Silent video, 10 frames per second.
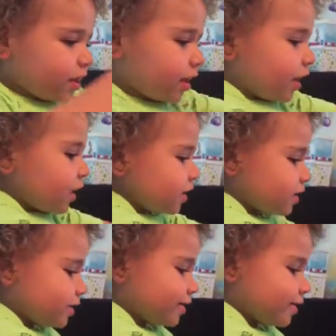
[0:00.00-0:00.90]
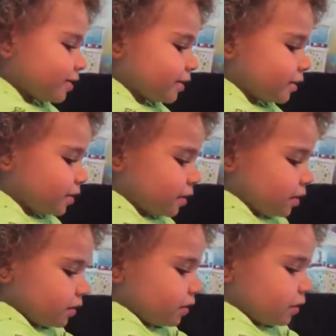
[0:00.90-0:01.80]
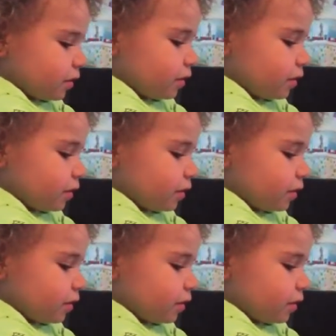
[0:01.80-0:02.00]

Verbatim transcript: I. You say it?